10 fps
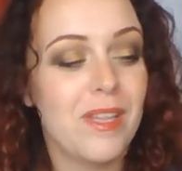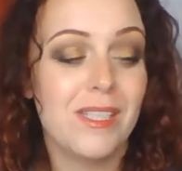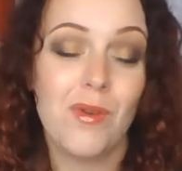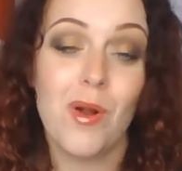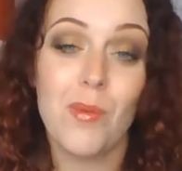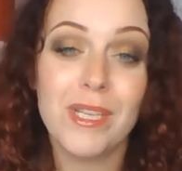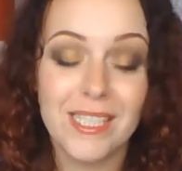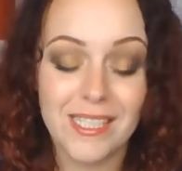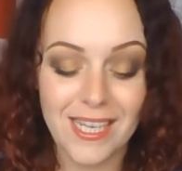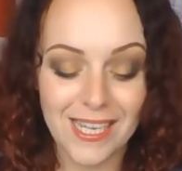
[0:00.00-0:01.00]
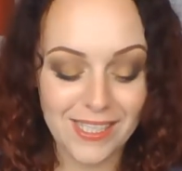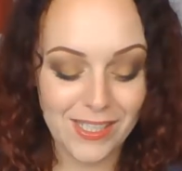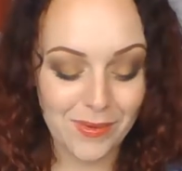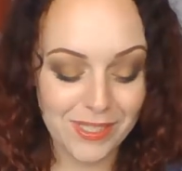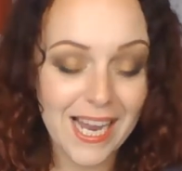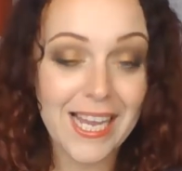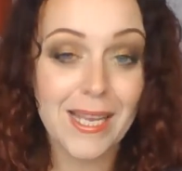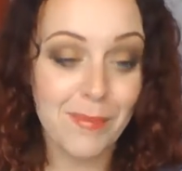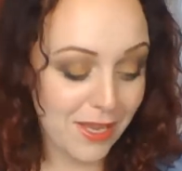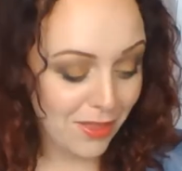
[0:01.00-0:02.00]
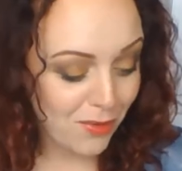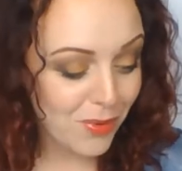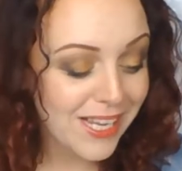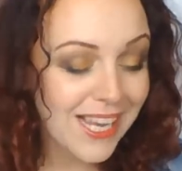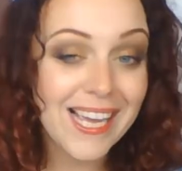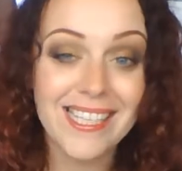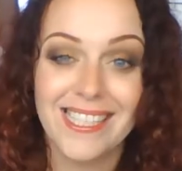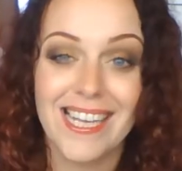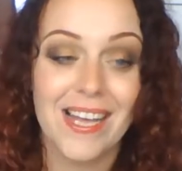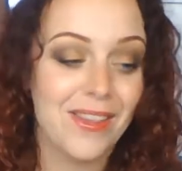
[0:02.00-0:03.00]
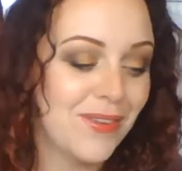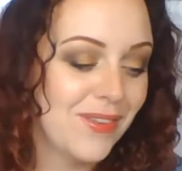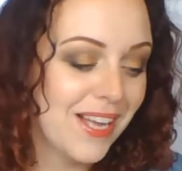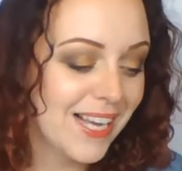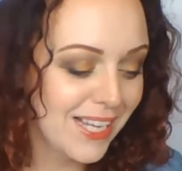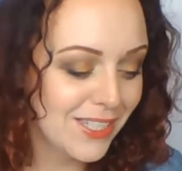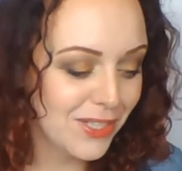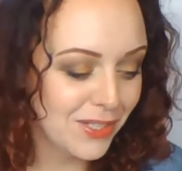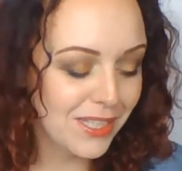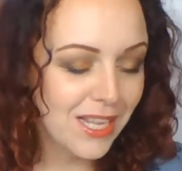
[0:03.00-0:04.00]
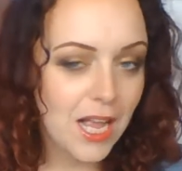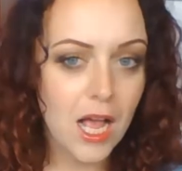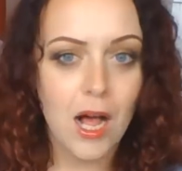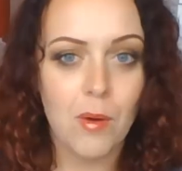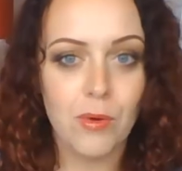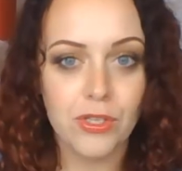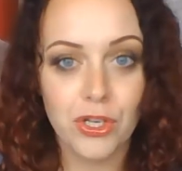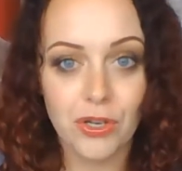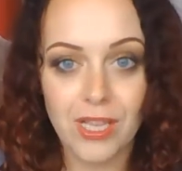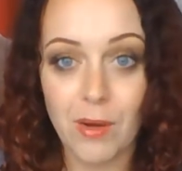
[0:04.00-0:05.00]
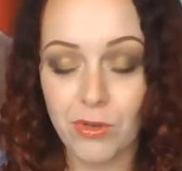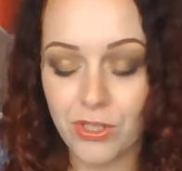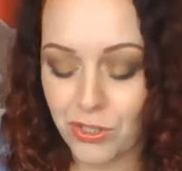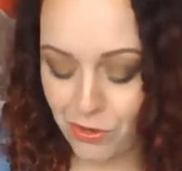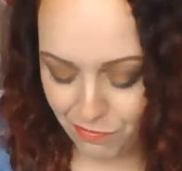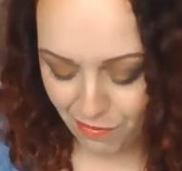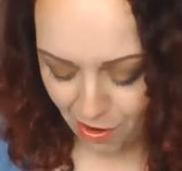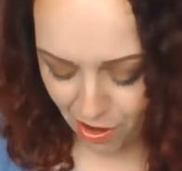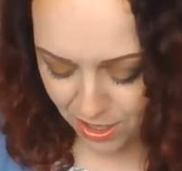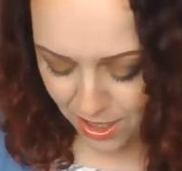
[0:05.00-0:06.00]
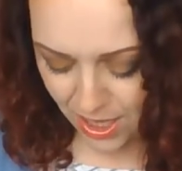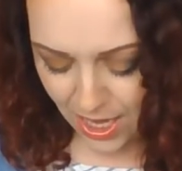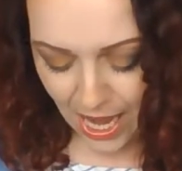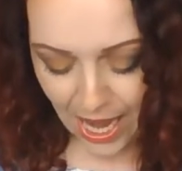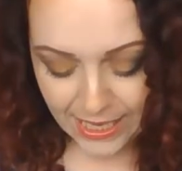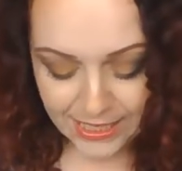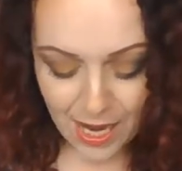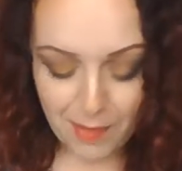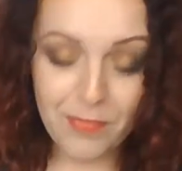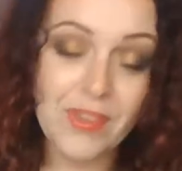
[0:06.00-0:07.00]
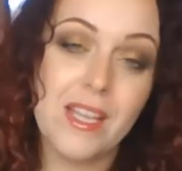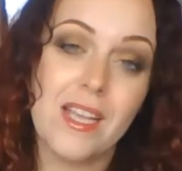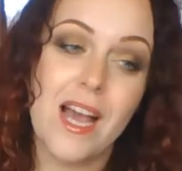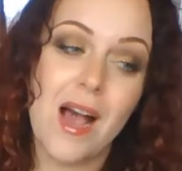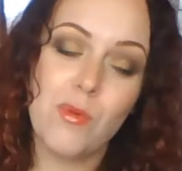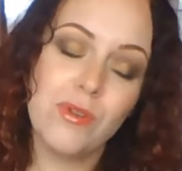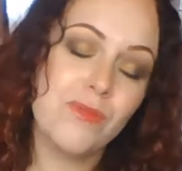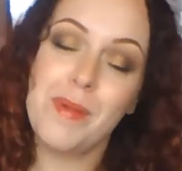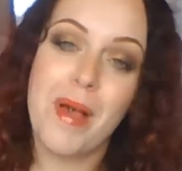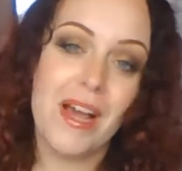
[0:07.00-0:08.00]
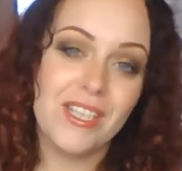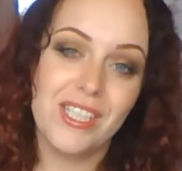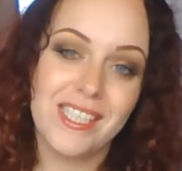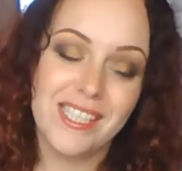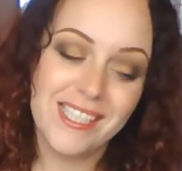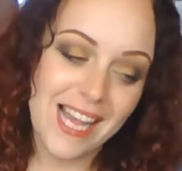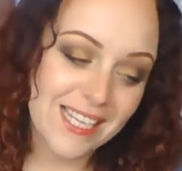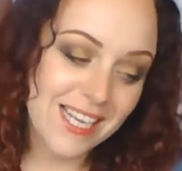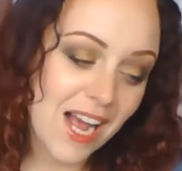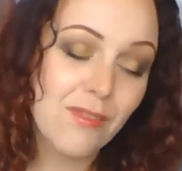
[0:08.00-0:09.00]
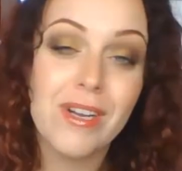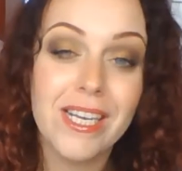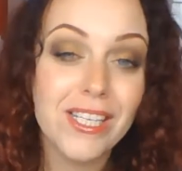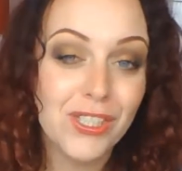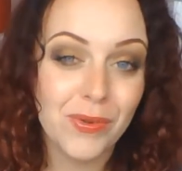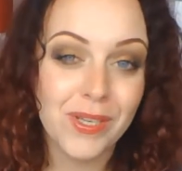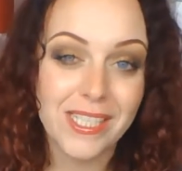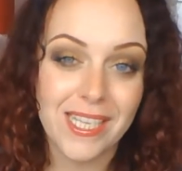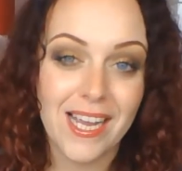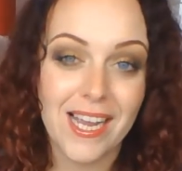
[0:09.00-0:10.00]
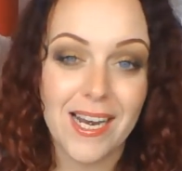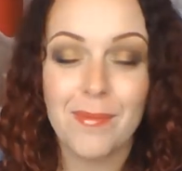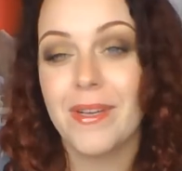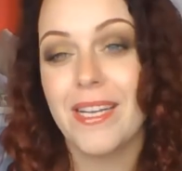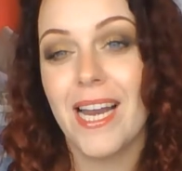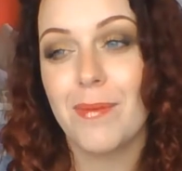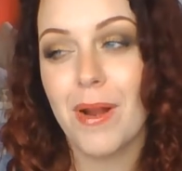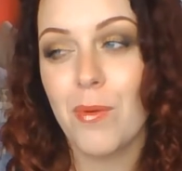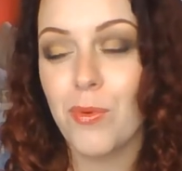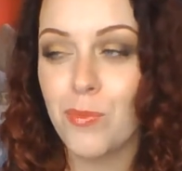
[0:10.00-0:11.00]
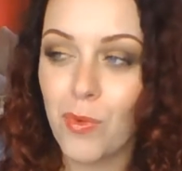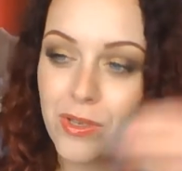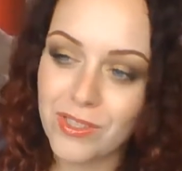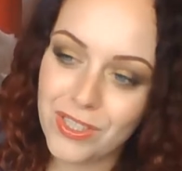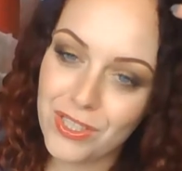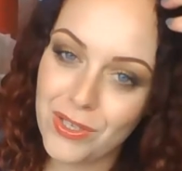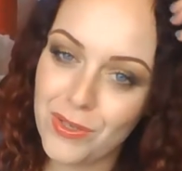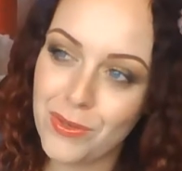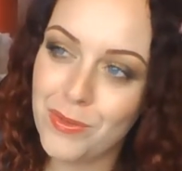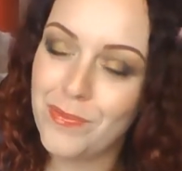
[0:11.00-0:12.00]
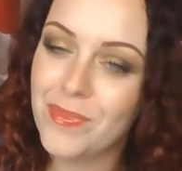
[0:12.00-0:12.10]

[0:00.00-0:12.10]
this for our wedding day, so it's taken me 3 years to get through that candle. I won't chuck that one too far. And I wouldn't repurchase the scent. I really enjoyed it and I'm glad, but I wouldn't want to,